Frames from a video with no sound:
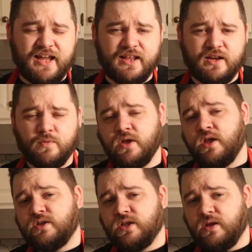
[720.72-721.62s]
get in
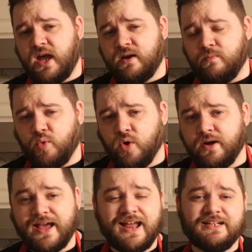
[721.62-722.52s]
to the end
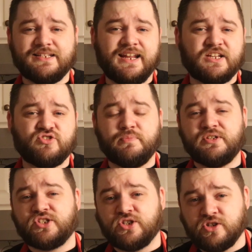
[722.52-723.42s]
board, and it's an extra
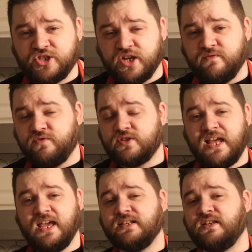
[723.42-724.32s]
bit of searching for
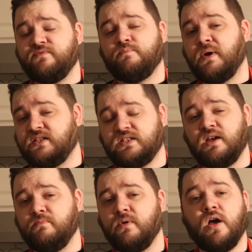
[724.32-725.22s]
Teus if by
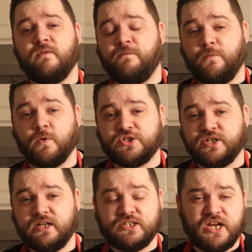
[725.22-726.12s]
some
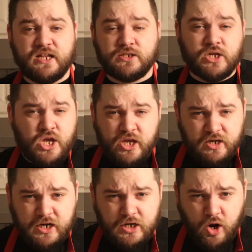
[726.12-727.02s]
unfortunate chance
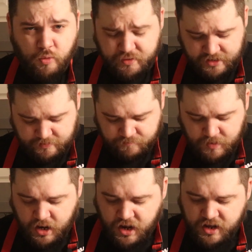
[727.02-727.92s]
you didn't open
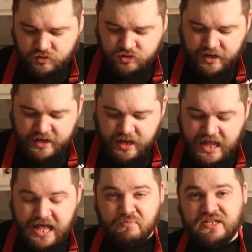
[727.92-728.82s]
it. I also like
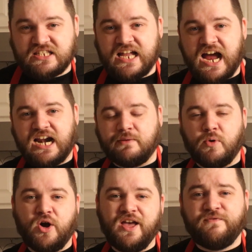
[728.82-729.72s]
Mistar
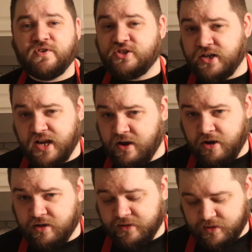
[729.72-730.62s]
Boy for
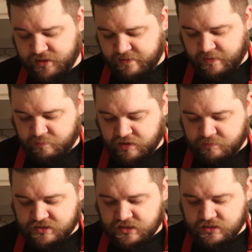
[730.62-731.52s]
generic Link climbing
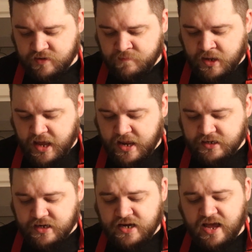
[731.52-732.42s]
purposes,
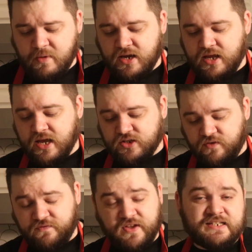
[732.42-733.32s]
and Anemone is
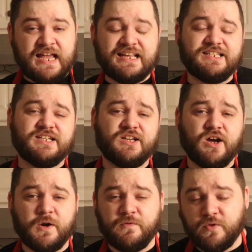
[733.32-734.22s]
a fantastic
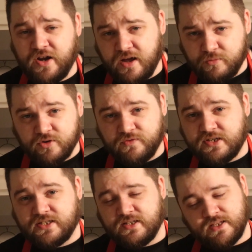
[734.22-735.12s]
card for a number of
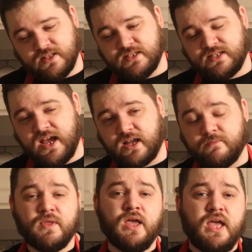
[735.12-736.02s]
reasons in this
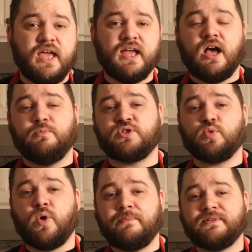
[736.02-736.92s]
deck. It helps
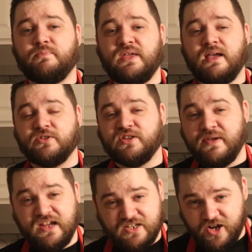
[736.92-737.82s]
swap to be able to
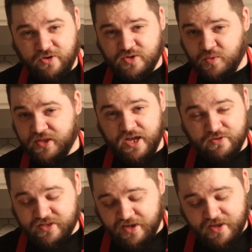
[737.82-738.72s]
make Toads
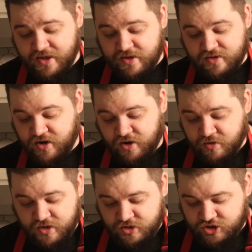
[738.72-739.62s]
without the,
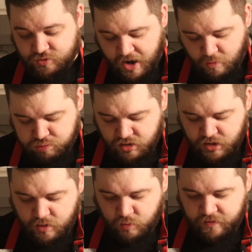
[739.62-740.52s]
schwaup.
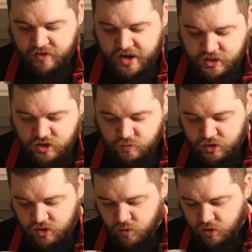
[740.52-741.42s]
We've got
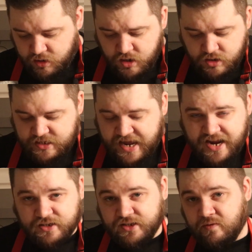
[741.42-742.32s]
Unicorn to
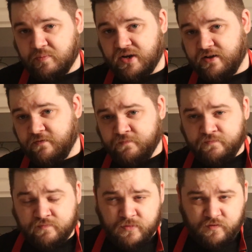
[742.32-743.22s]
add a little bit of
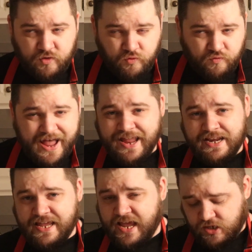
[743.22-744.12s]

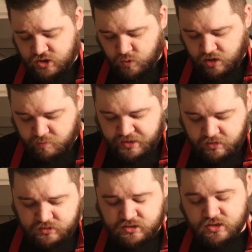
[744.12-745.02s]
variety into our
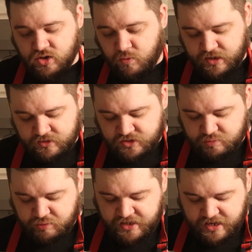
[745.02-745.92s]
builds because no one else
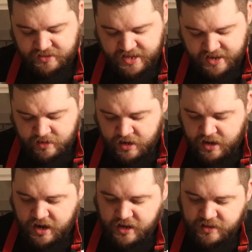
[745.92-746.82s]
is playing that.
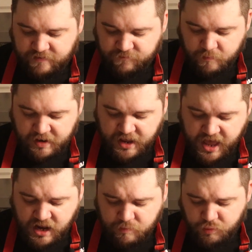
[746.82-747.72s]
And then for my
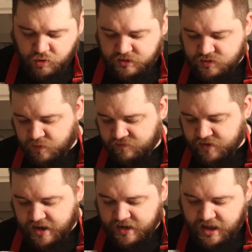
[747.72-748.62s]
end boards, we've
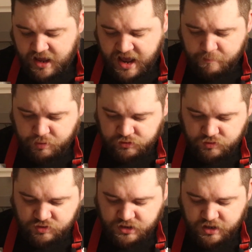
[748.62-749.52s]
got
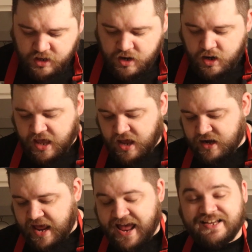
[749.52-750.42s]
Appaloosa
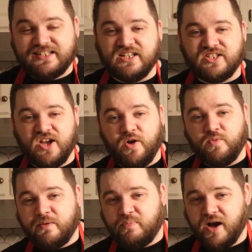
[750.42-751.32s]
and Access
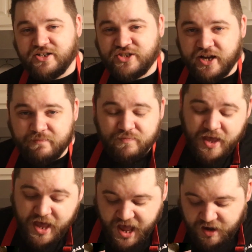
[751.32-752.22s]
Code when punching.
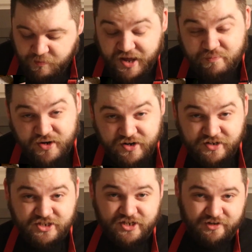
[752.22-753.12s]
And my
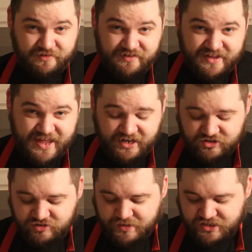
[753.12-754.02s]
personal
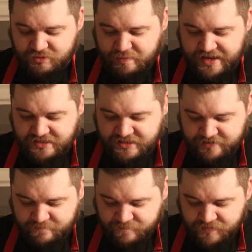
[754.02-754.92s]
extra bit of
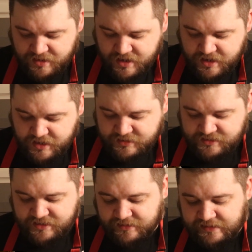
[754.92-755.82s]
spice,
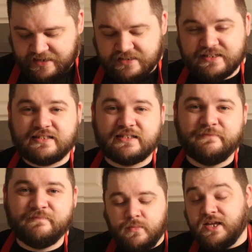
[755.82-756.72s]
Zealantis.
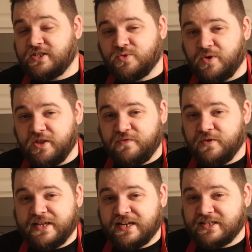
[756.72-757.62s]
This is one of the
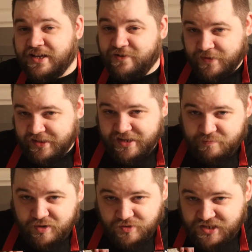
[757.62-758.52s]
few decks that can really
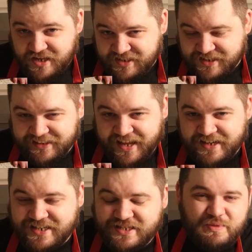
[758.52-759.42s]
abuse
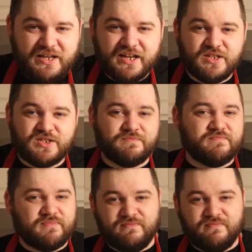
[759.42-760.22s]
Zealantis because